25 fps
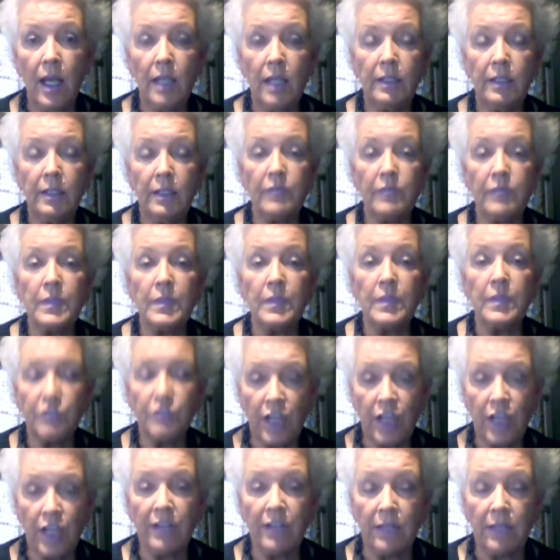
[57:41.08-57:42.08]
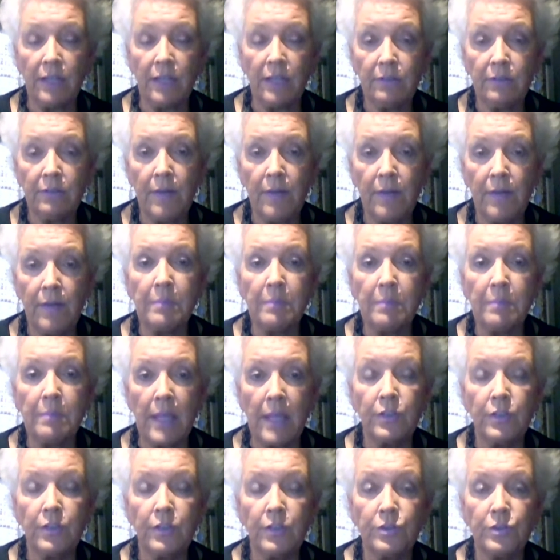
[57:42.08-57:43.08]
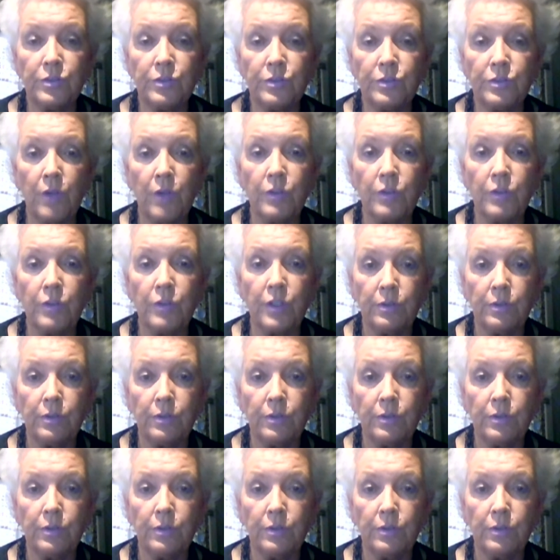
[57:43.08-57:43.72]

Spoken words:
Give them the shout out. That matters also.